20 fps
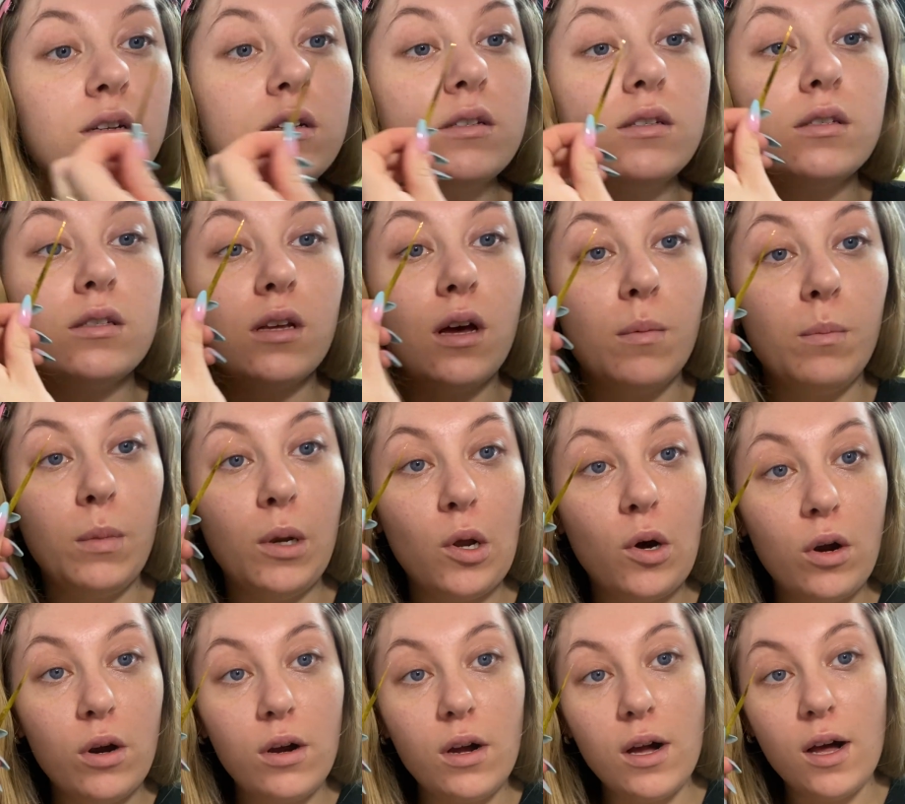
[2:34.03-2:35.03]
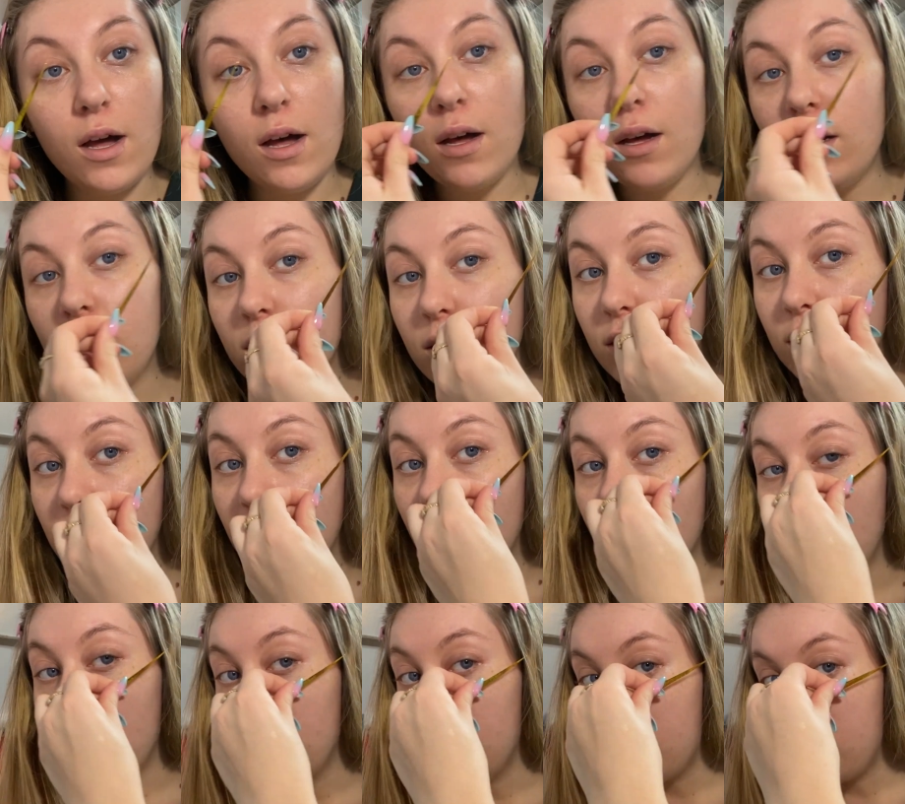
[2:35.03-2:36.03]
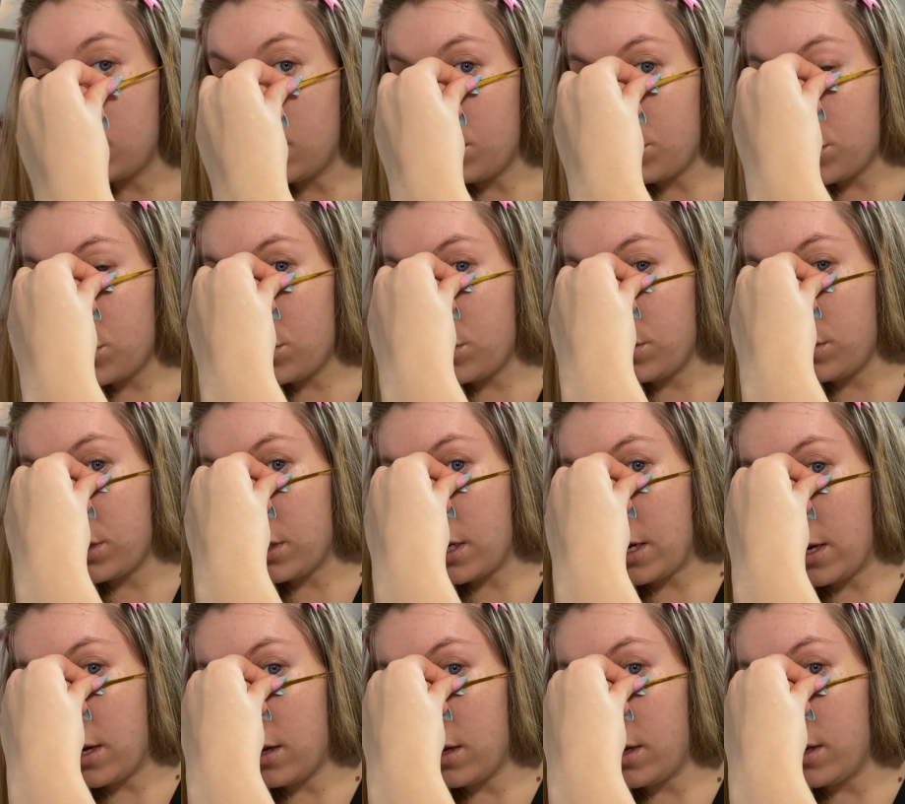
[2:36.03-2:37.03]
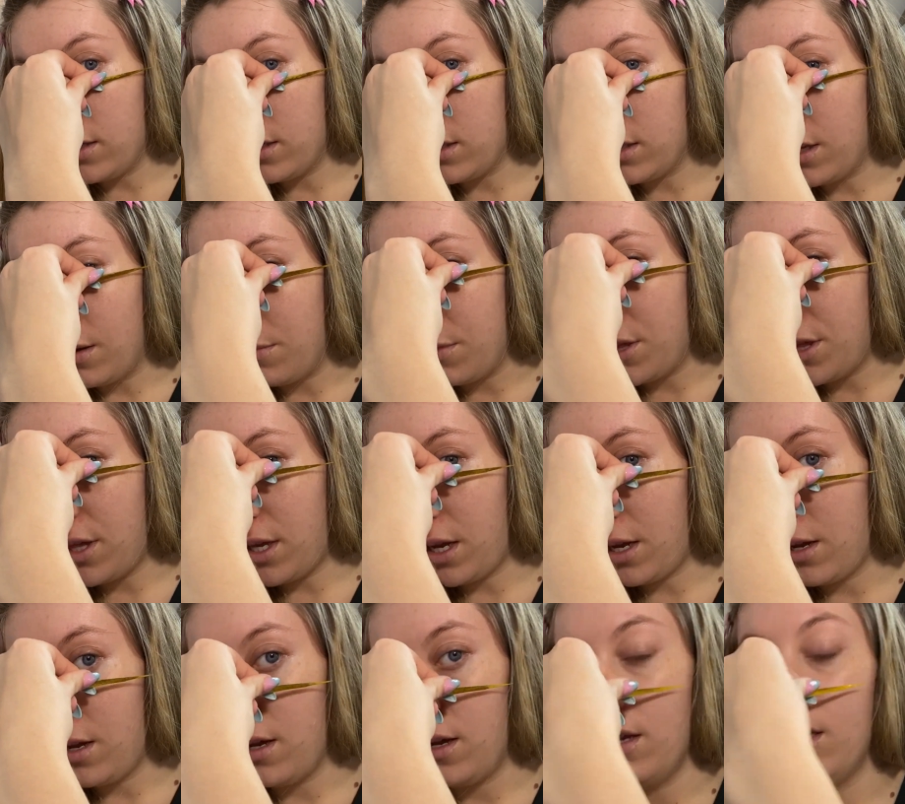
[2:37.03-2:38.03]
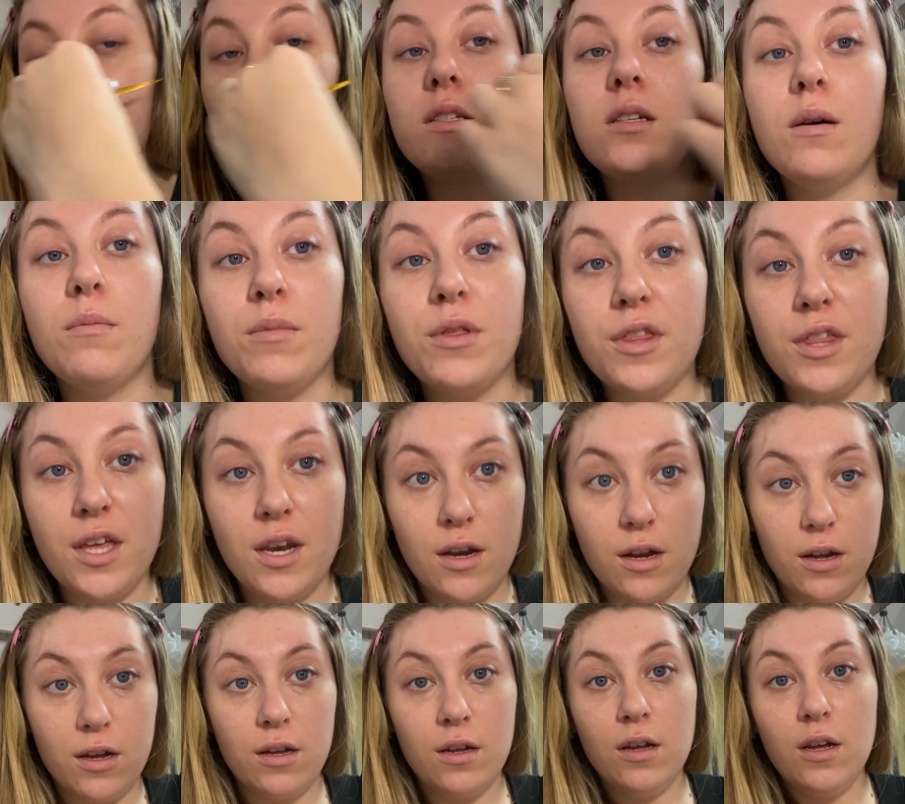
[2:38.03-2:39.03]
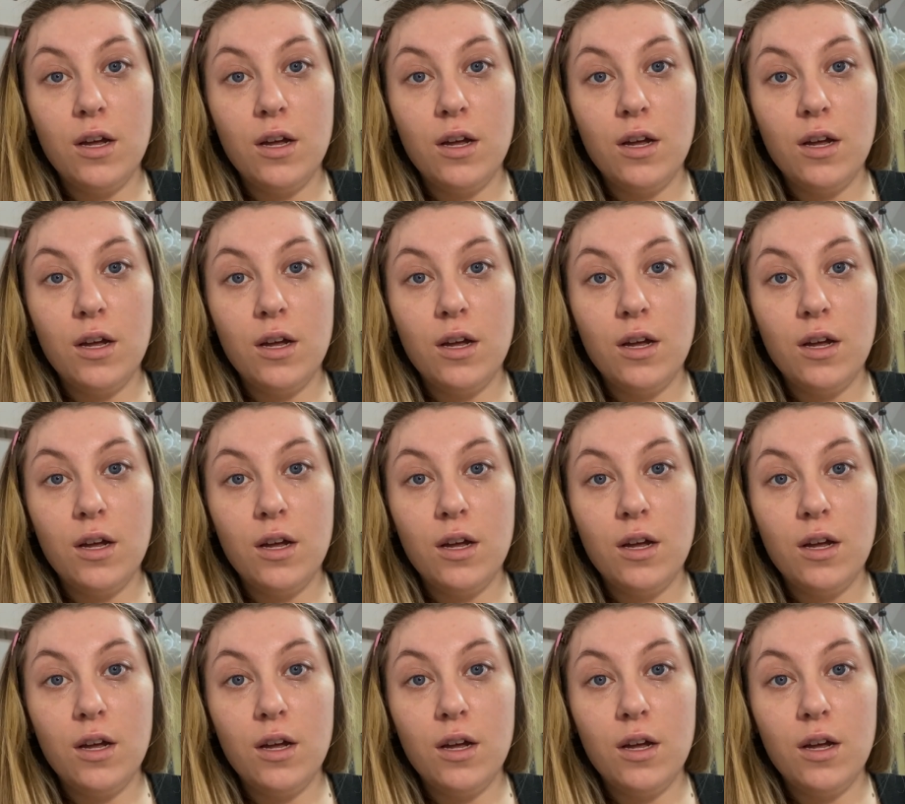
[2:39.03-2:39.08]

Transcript: some longer and some shorter and some thicker and some thinner,